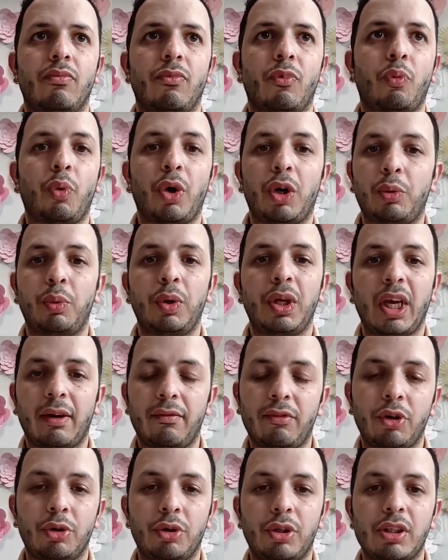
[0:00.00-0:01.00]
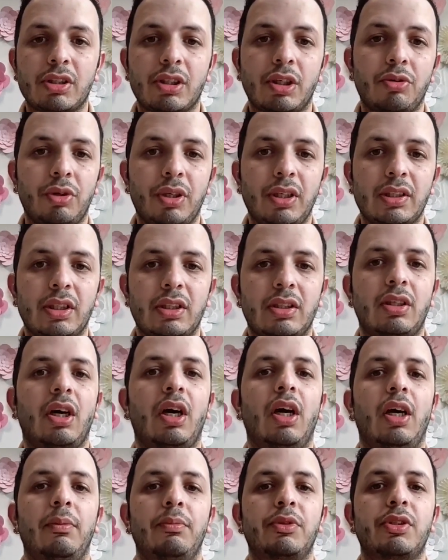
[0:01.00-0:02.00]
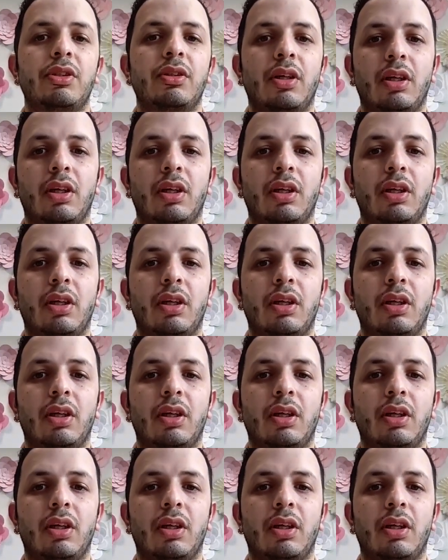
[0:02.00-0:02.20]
what we have noticed in recent times,